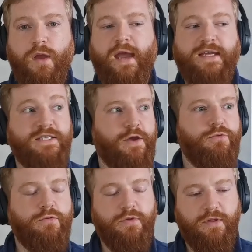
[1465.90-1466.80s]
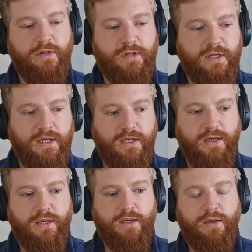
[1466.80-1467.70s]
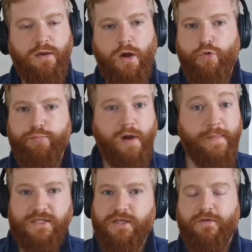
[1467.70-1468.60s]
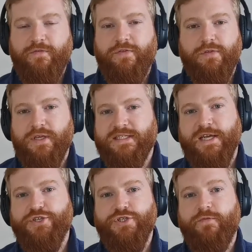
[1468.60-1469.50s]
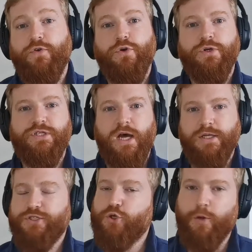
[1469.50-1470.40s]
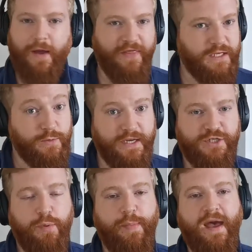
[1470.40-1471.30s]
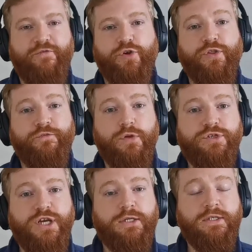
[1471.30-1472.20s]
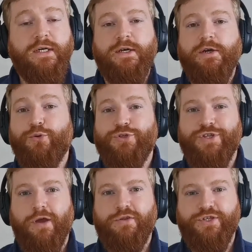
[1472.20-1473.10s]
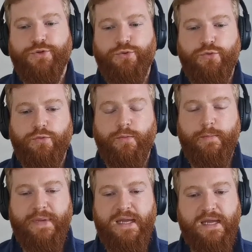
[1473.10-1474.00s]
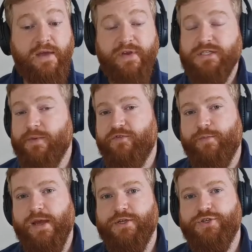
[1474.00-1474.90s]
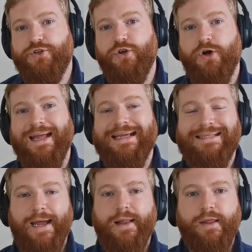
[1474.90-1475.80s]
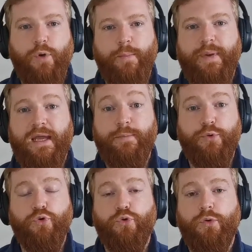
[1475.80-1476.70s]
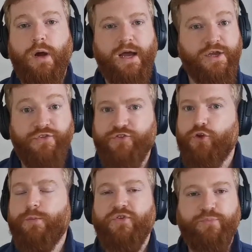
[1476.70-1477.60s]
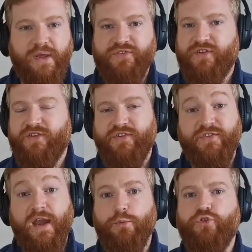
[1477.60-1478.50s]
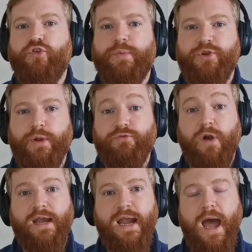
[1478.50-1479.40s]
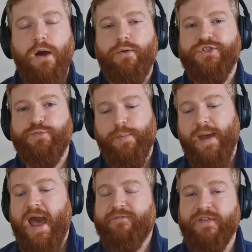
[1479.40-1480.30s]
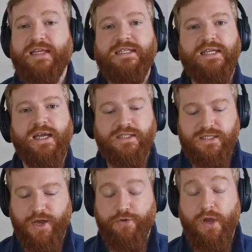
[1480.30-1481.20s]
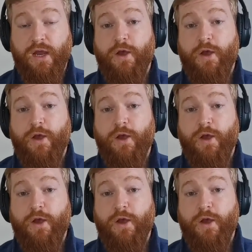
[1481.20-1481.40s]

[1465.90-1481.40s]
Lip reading: Okay, so the whole premise of the sessions, of course, are to talk about things we need to prepare for in the future, but also to be giving some information on exactly what people, consumers, businesses, anyone should be doing right now to prepare for these things. So